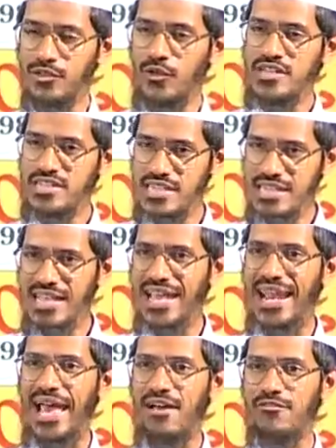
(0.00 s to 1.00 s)
So when she
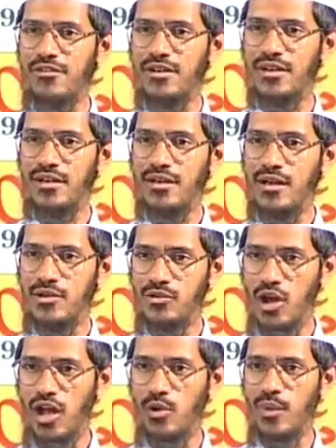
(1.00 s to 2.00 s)
can have
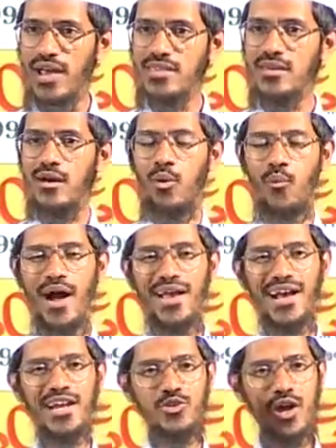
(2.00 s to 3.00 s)
non-veg,
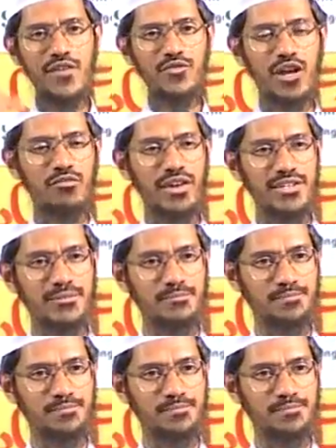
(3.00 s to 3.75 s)
why can't you have non-veg?